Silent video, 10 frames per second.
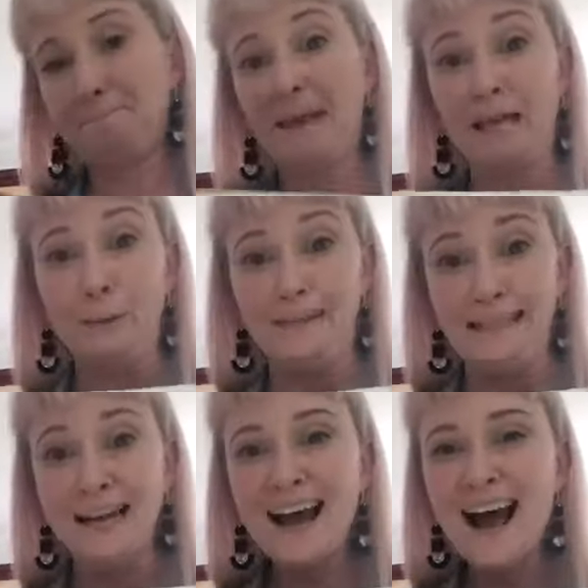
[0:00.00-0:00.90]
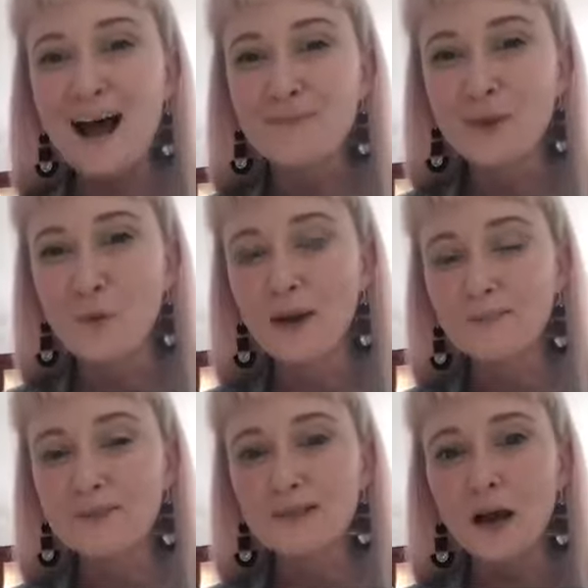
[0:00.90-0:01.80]
Penguin
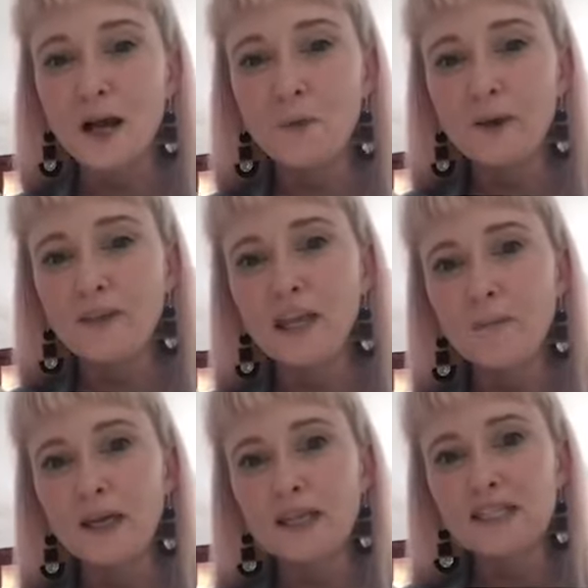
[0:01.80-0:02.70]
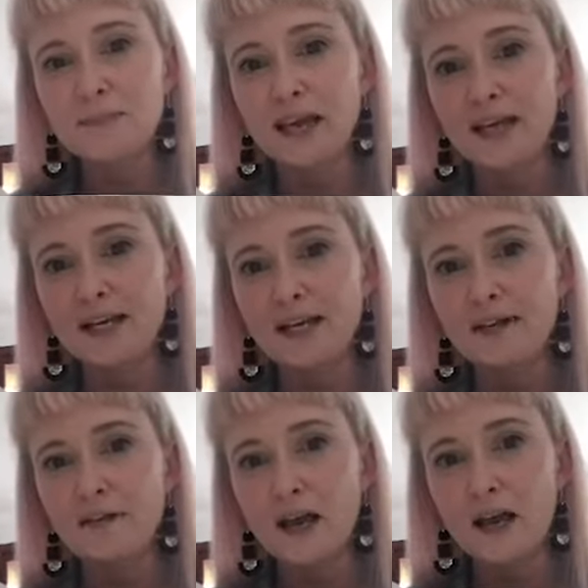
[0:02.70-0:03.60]
website with him
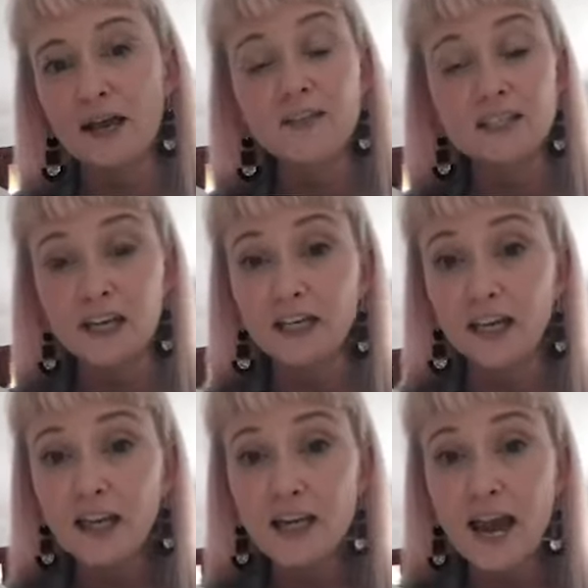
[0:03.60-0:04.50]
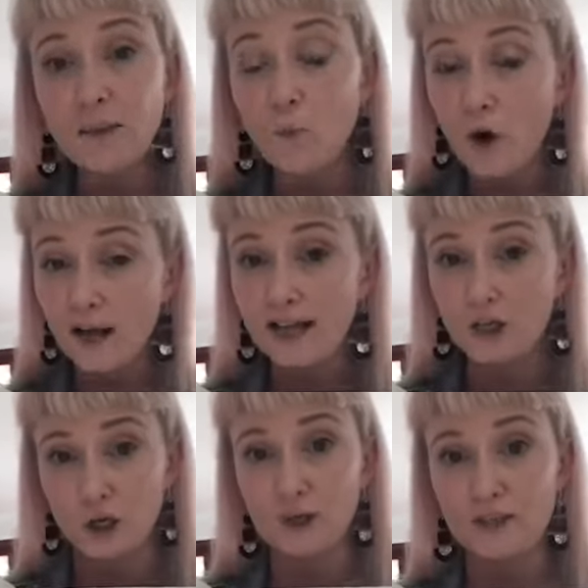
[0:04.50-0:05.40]
explaining the technique and why he
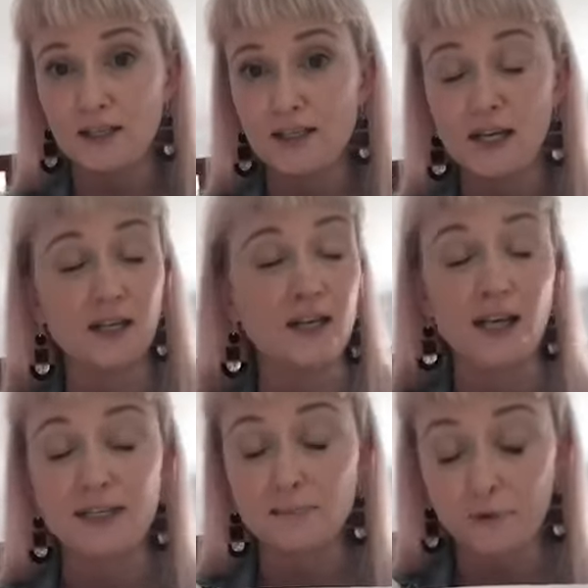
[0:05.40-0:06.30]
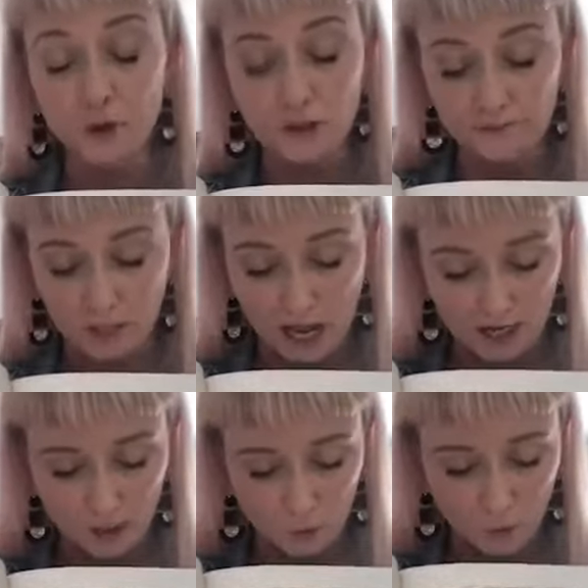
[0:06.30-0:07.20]
chose this technique. It's a beautiful
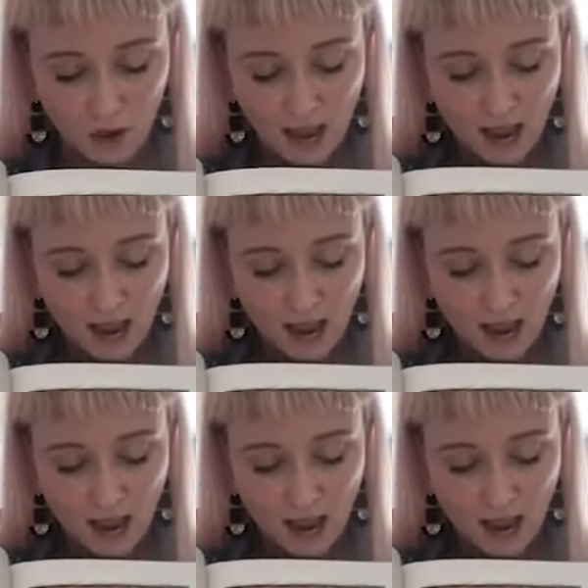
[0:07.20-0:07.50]
article.